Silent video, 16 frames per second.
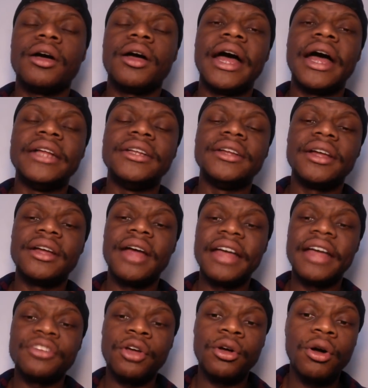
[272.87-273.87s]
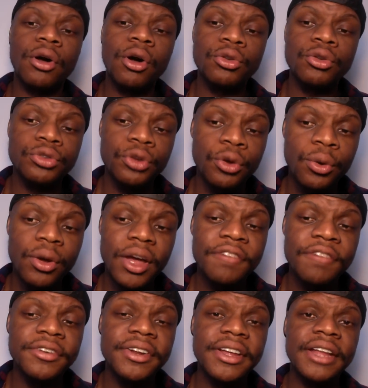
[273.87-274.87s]
and as also
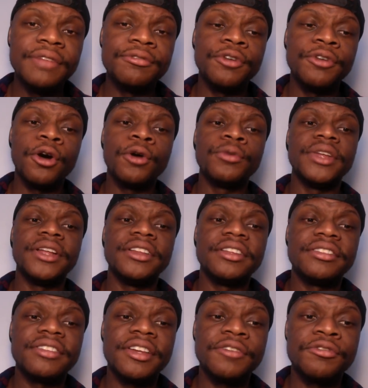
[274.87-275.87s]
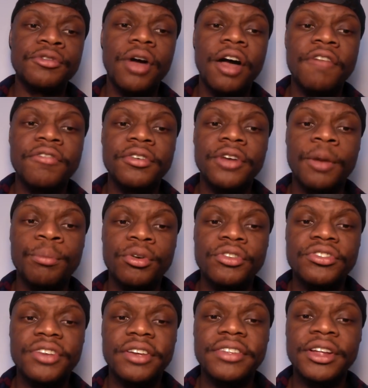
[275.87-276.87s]
heavily involved in the several other
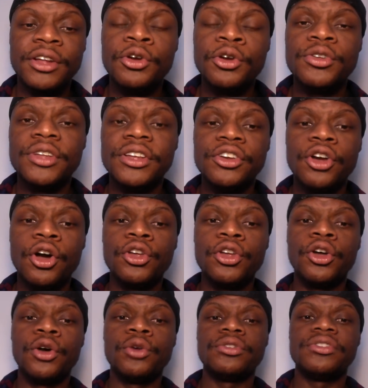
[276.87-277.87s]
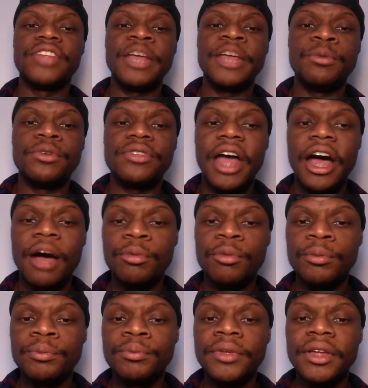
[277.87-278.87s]
projects including Yo-Yo's debut
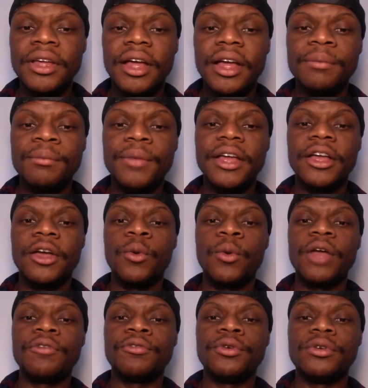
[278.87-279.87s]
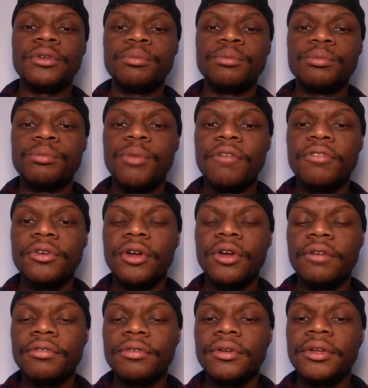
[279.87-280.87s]
album and Make a Way for Mother
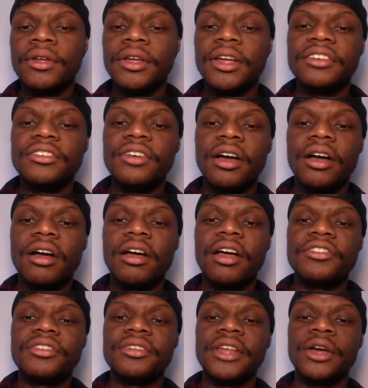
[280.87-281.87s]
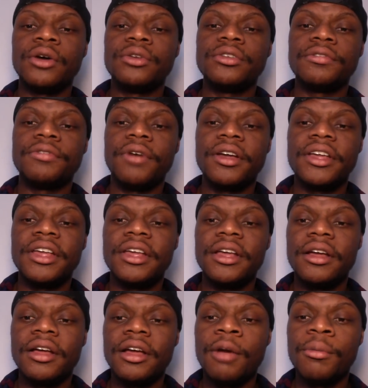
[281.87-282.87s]
Love. His younger cousin Del the Funky
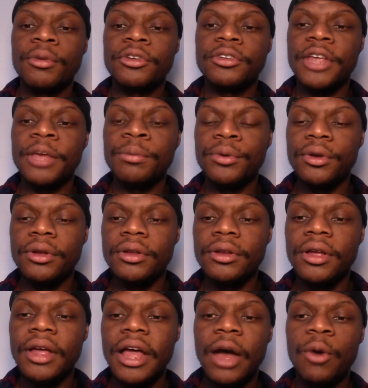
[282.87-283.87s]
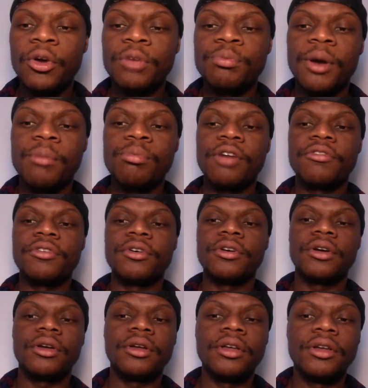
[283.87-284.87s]
Homo Sapien, I wish my brother
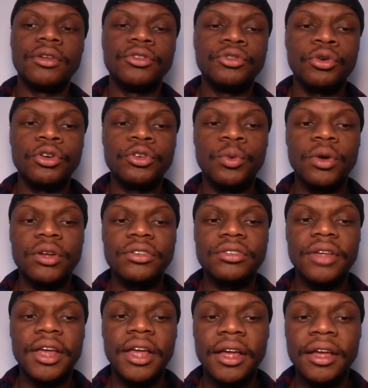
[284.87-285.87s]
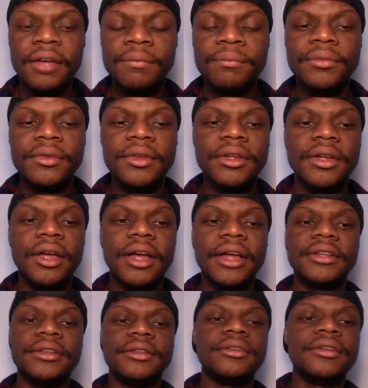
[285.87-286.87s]
George was here,
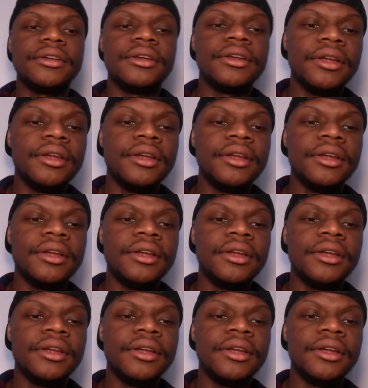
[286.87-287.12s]
and